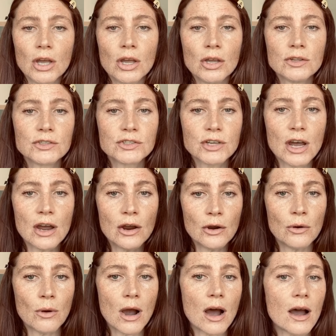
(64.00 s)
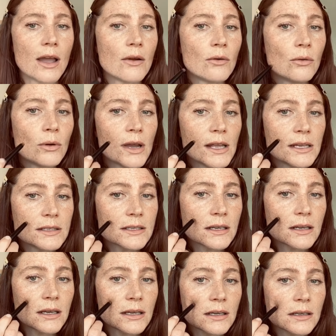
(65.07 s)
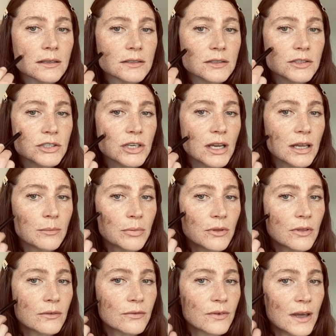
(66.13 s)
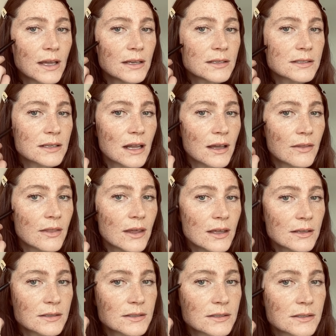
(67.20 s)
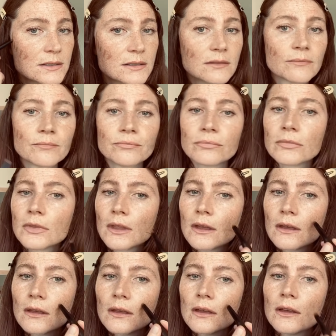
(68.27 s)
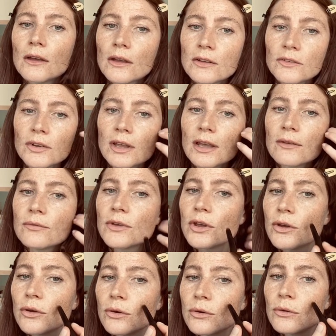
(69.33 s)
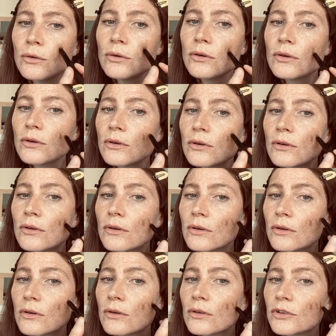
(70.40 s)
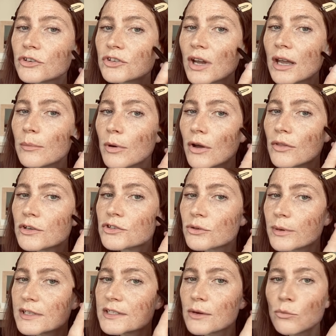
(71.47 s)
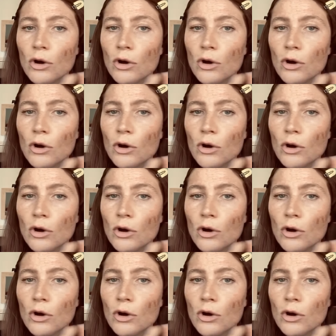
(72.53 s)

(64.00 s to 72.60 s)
So I always like to shape the face like this to give you shape on the jawline. So what